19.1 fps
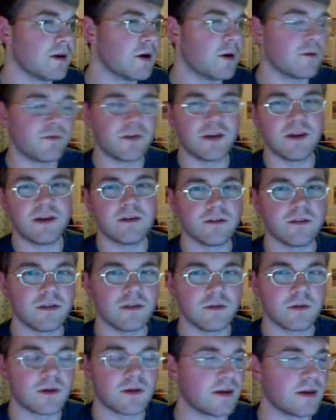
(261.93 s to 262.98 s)
Over here in
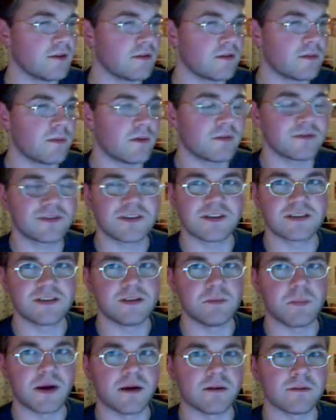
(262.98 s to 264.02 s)
the UK, they're about
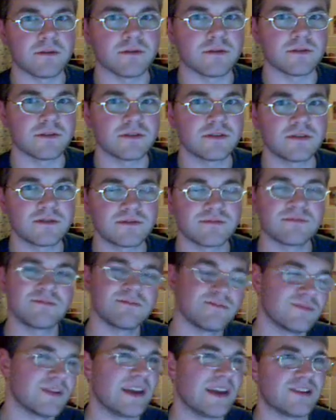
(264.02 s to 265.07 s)

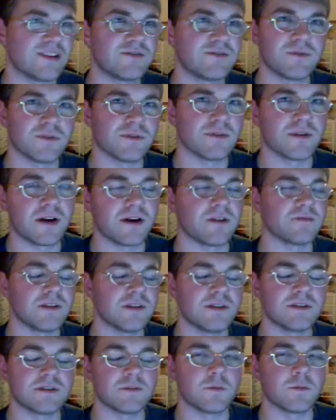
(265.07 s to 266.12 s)
£60-ish for a half
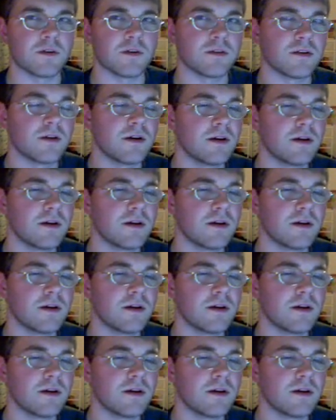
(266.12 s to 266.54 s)
decent one.